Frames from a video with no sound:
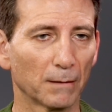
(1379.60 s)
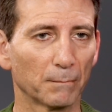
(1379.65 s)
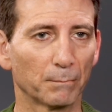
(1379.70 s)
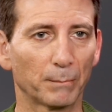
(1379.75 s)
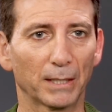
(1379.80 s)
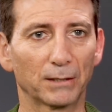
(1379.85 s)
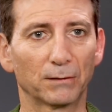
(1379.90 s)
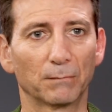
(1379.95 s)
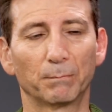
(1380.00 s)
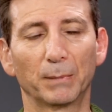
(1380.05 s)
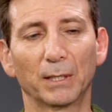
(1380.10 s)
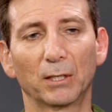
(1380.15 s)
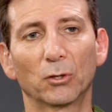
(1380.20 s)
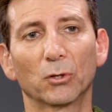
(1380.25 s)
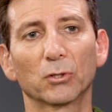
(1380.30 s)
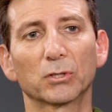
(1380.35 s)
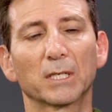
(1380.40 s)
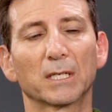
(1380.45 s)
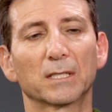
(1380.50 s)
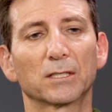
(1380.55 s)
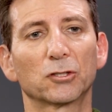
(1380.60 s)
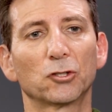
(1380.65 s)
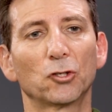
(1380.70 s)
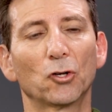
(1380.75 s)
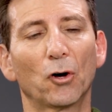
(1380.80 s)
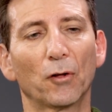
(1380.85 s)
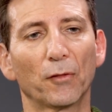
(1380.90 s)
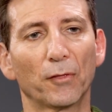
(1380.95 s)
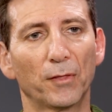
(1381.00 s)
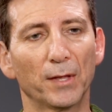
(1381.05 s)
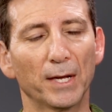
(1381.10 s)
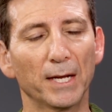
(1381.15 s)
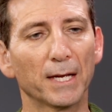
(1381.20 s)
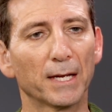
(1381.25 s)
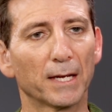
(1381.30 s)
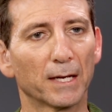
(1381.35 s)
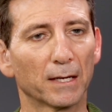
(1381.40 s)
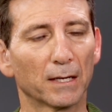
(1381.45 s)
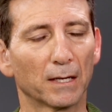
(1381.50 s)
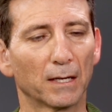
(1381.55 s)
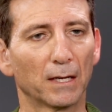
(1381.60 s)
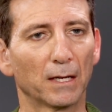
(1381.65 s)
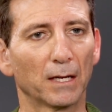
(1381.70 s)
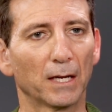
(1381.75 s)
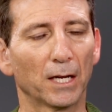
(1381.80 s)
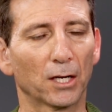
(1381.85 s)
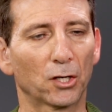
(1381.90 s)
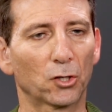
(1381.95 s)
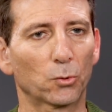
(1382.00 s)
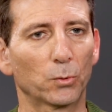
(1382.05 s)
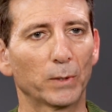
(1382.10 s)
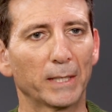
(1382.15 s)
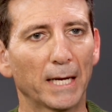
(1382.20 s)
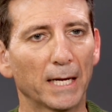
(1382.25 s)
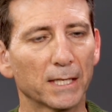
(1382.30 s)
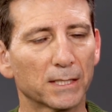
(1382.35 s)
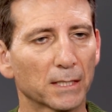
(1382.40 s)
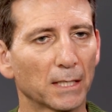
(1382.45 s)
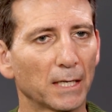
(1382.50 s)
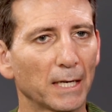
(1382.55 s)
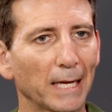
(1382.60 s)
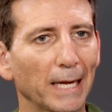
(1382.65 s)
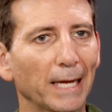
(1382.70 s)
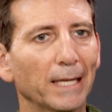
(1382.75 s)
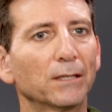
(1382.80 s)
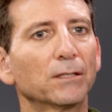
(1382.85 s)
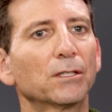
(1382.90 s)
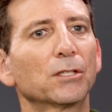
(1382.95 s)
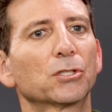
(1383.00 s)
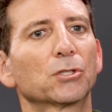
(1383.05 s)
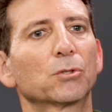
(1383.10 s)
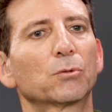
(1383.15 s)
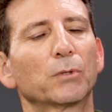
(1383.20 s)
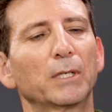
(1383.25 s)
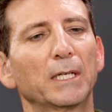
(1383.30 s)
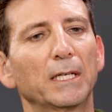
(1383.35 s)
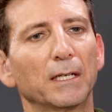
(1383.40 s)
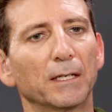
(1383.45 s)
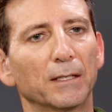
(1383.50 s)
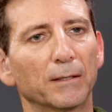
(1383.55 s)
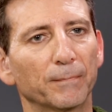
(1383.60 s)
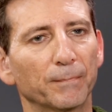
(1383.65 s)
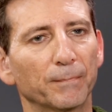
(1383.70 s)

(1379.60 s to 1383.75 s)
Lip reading: But because it's not there, it creates an industry